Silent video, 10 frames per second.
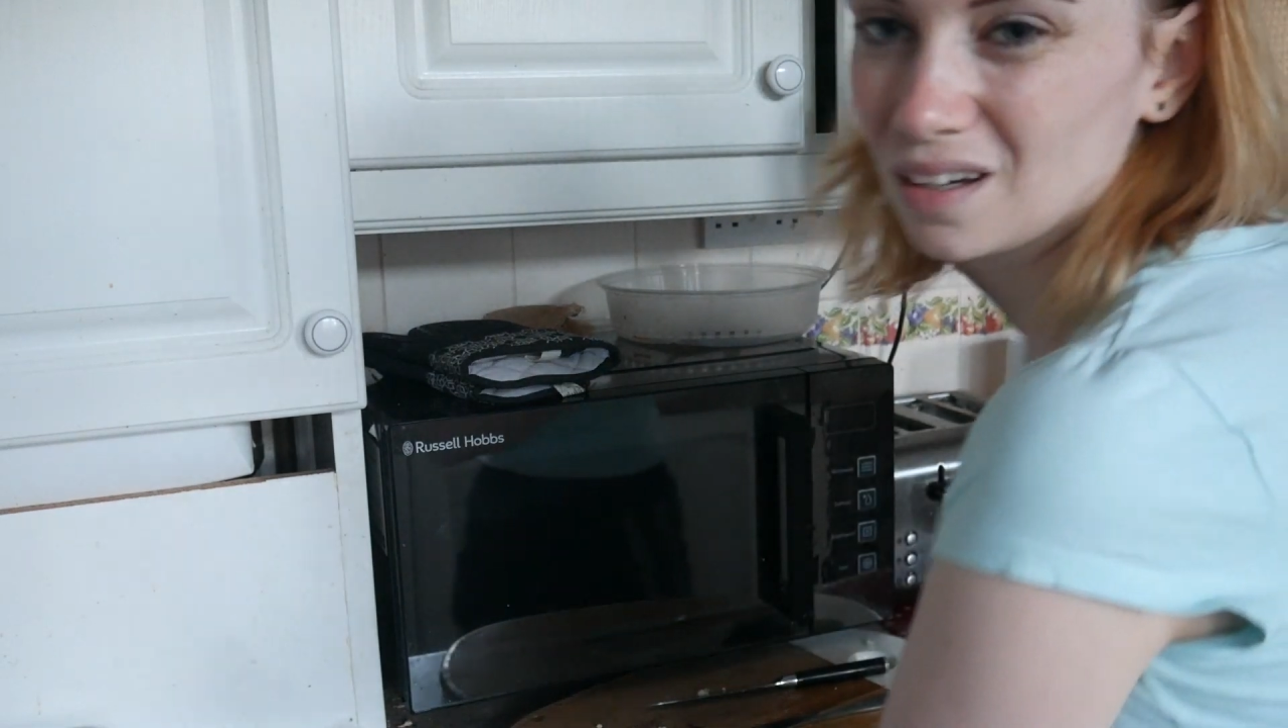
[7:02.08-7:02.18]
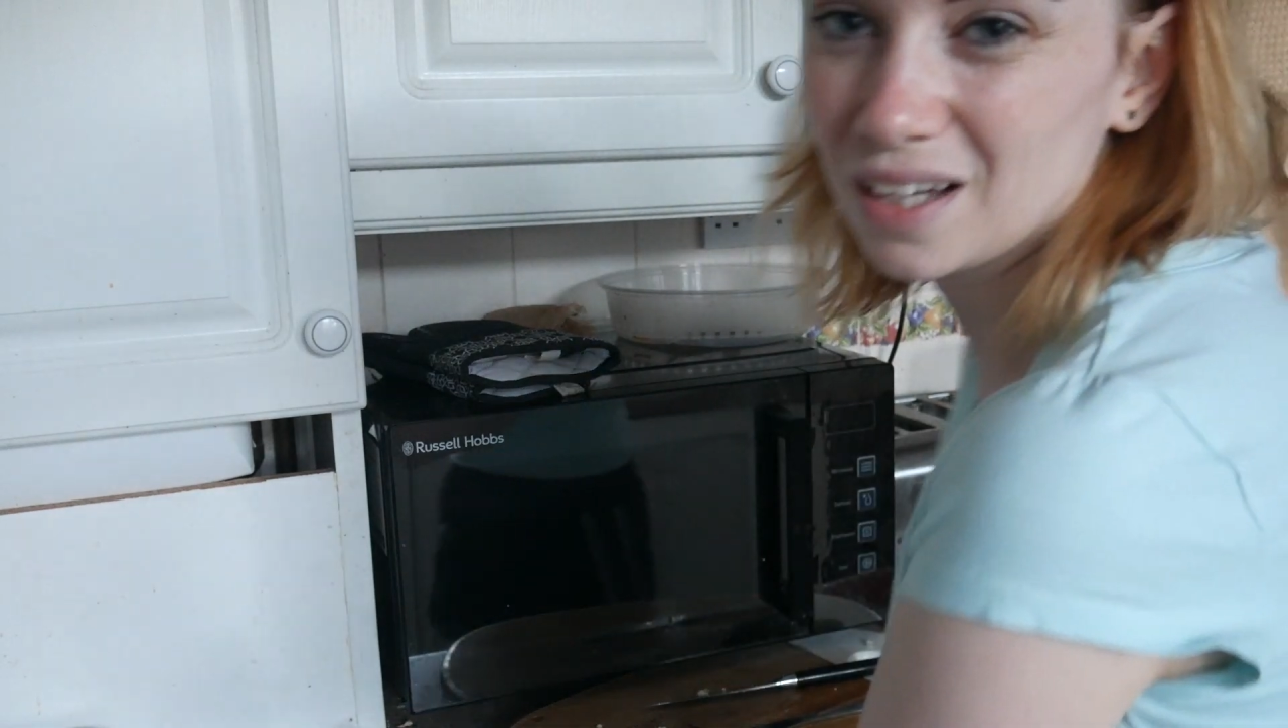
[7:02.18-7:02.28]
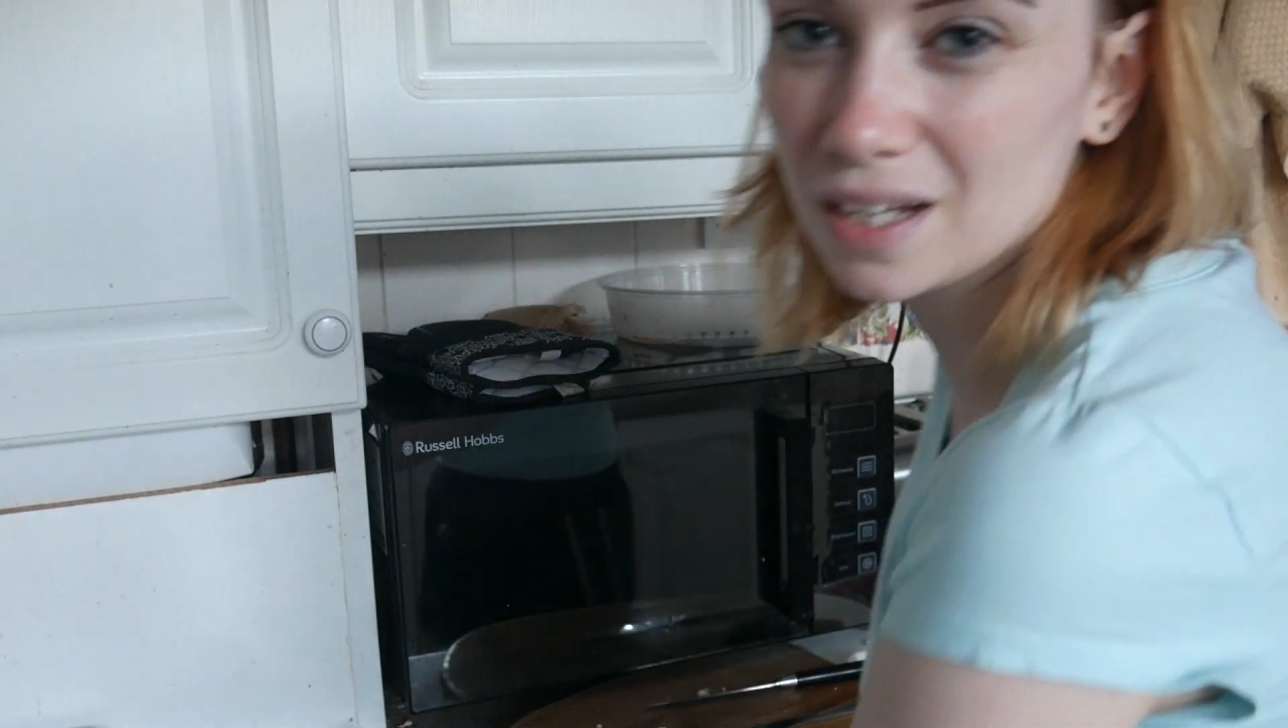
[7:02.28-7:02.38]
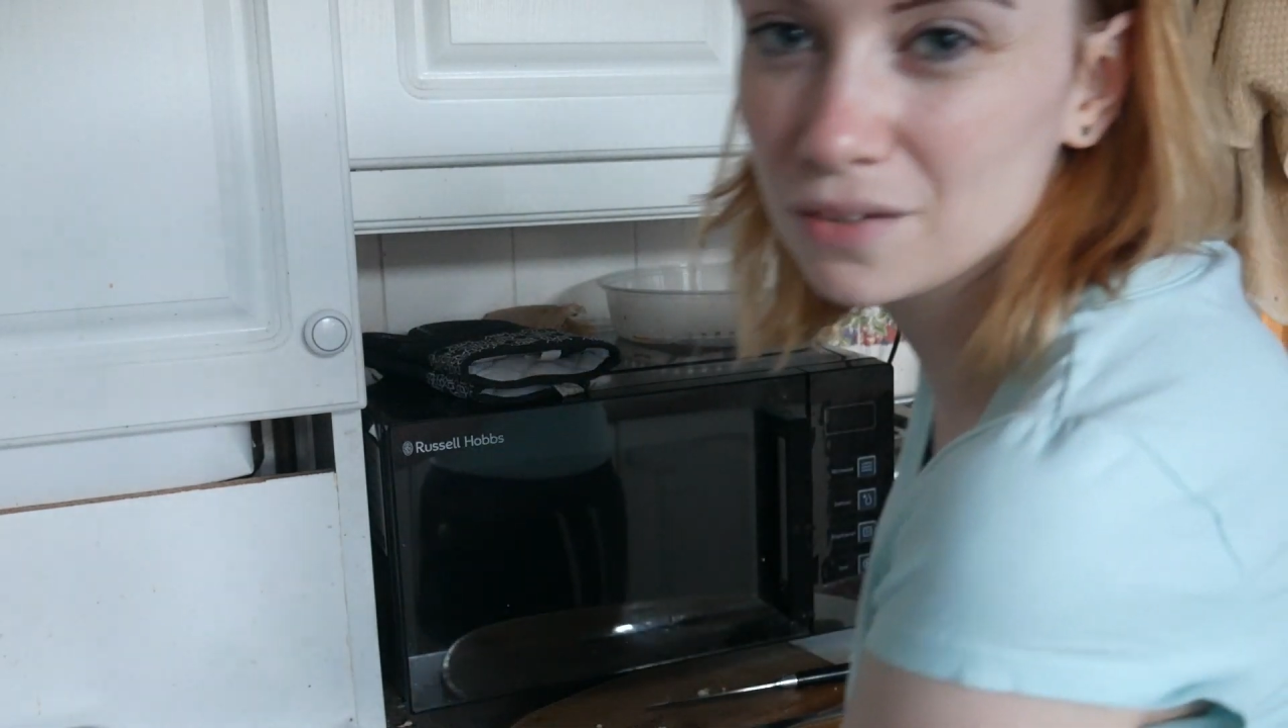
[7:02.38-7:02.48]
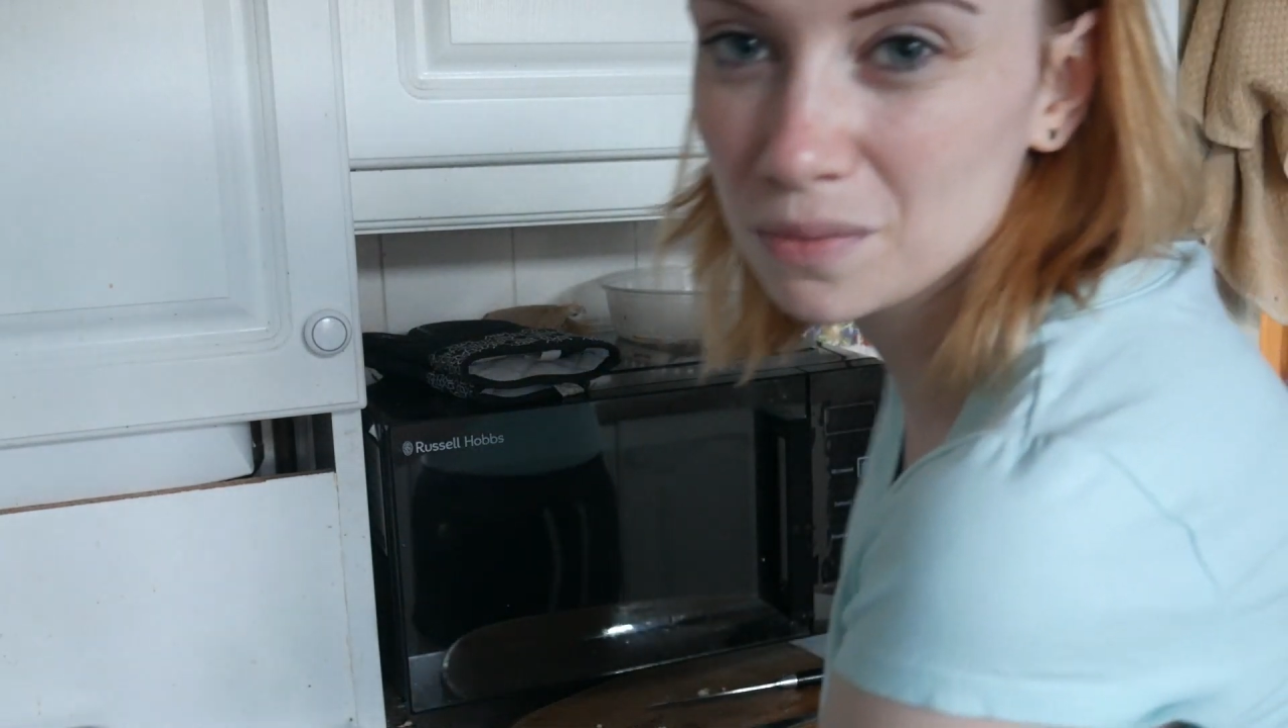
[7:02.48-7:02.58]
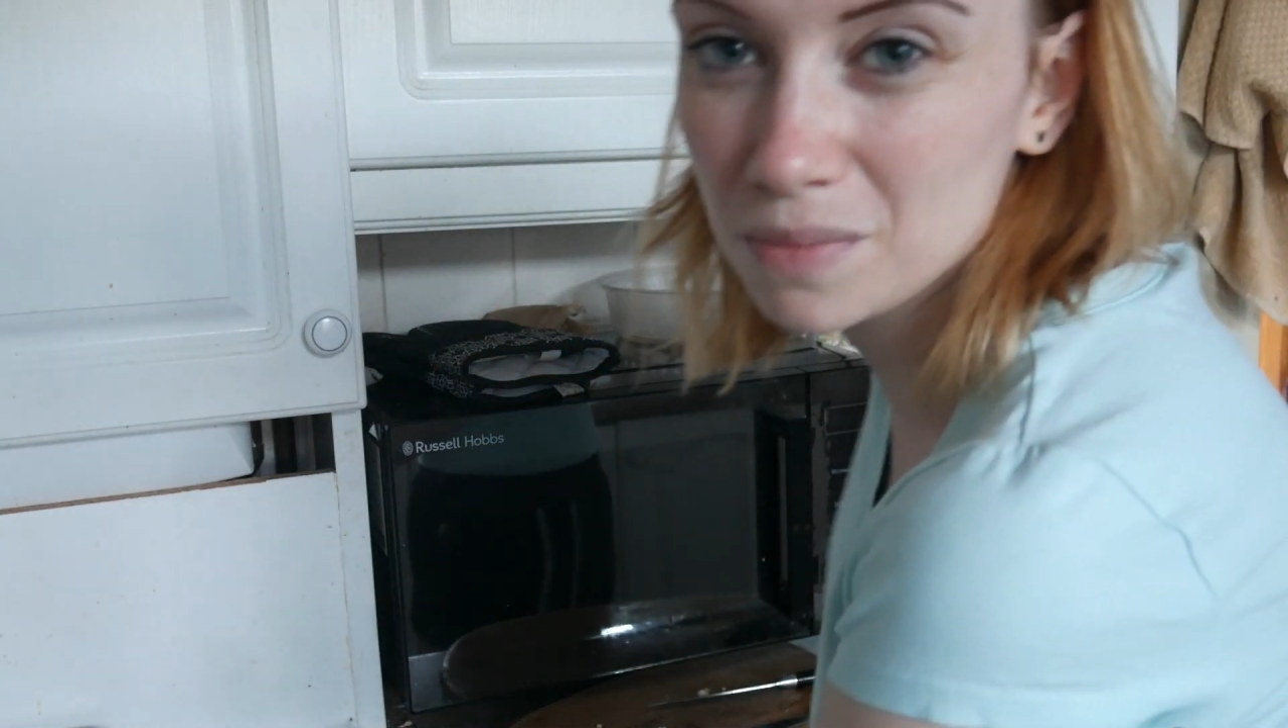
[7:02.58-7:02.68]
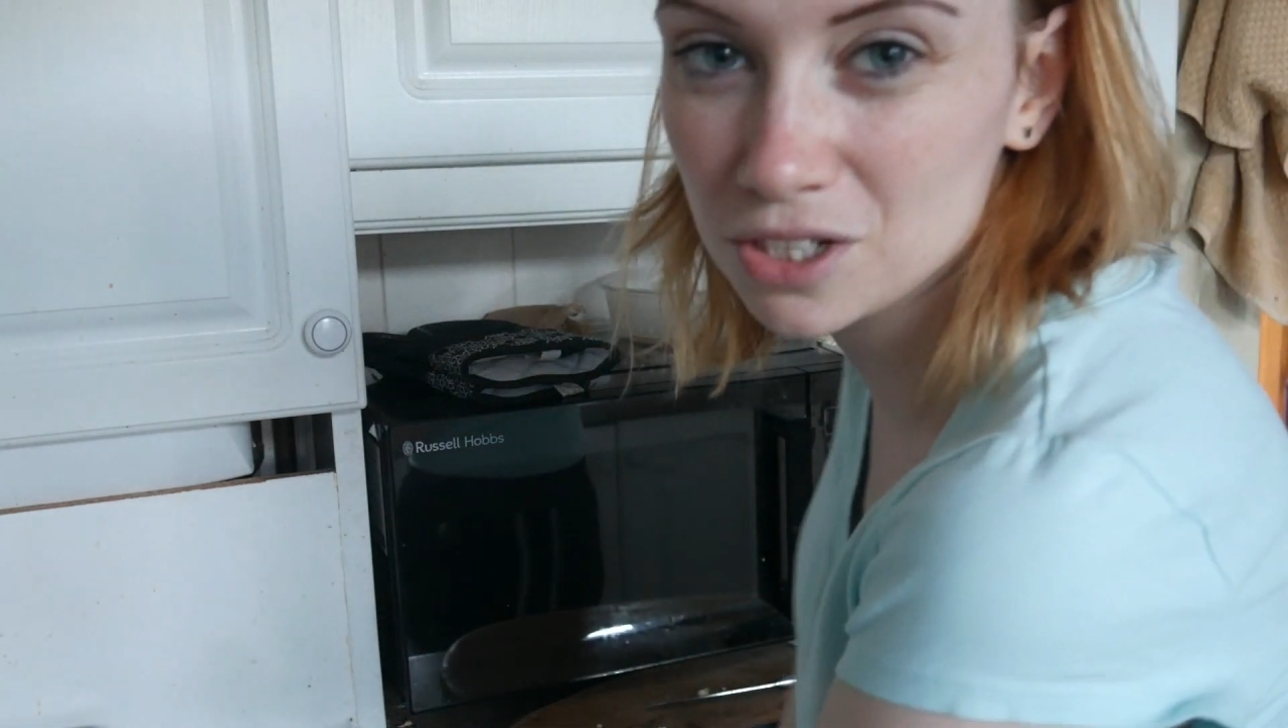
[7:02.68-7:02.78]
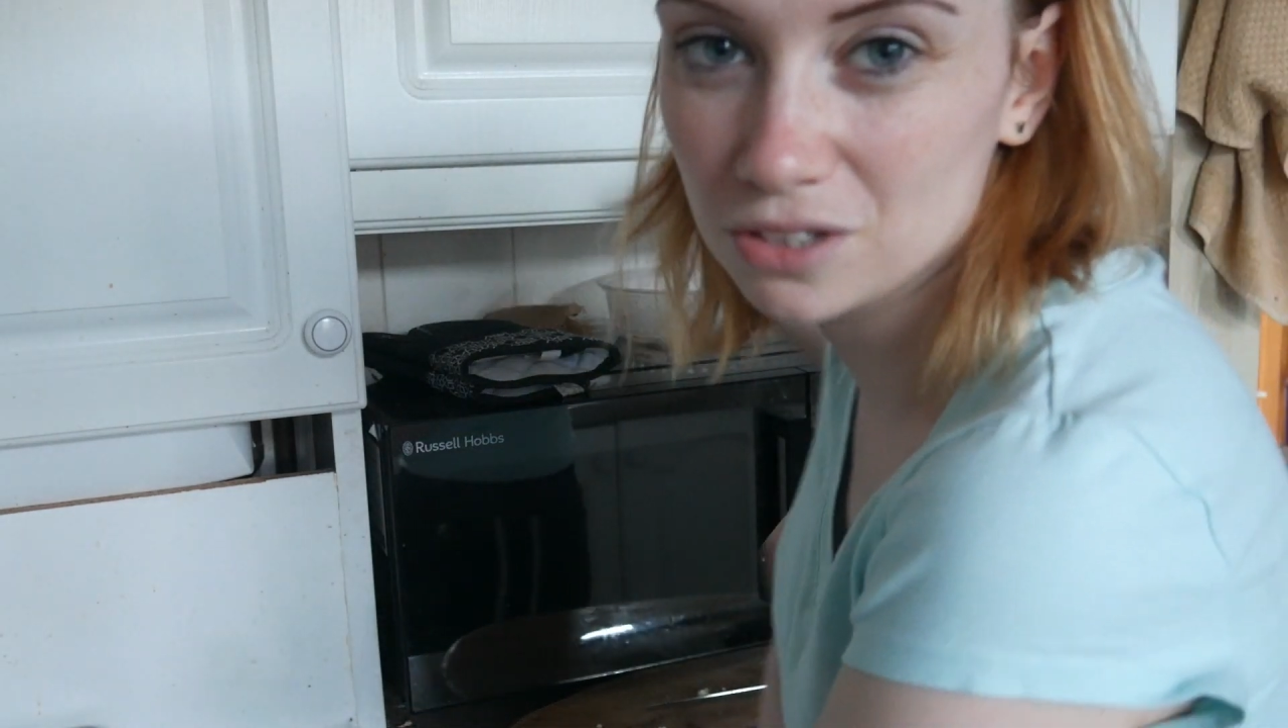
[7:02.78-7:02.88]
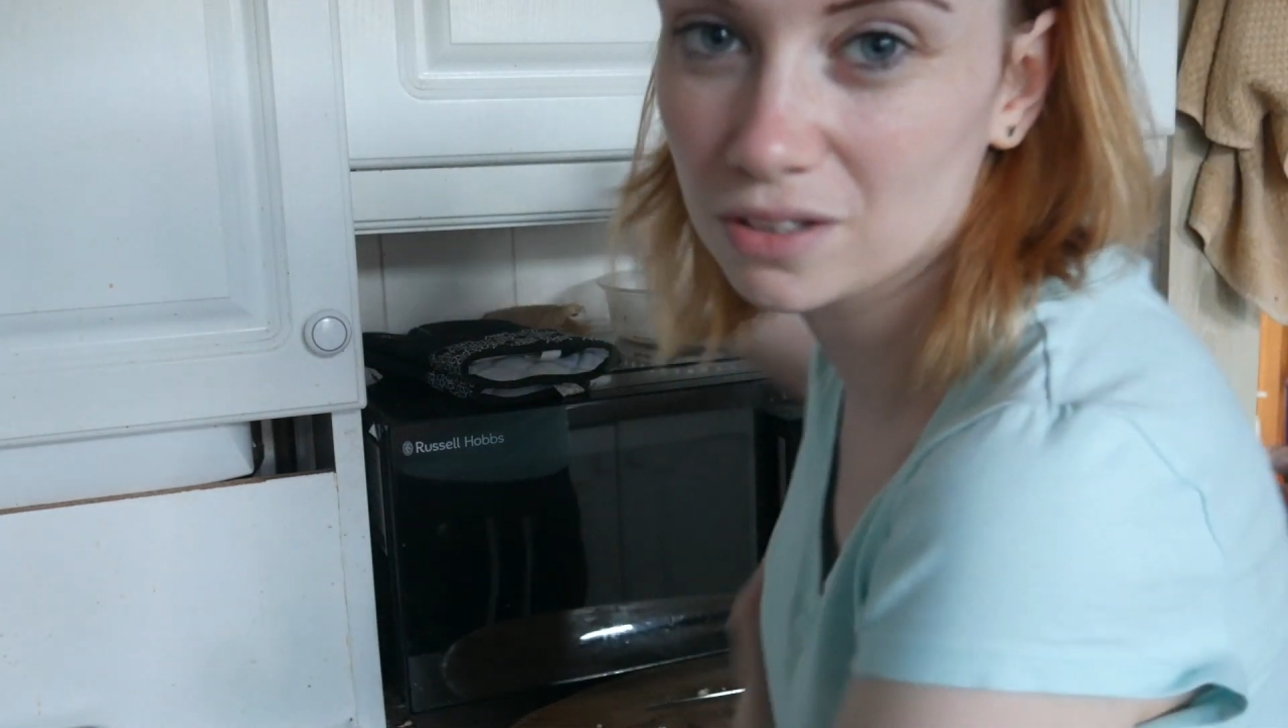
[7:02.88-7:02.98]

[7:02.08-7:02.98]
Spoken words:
I never measure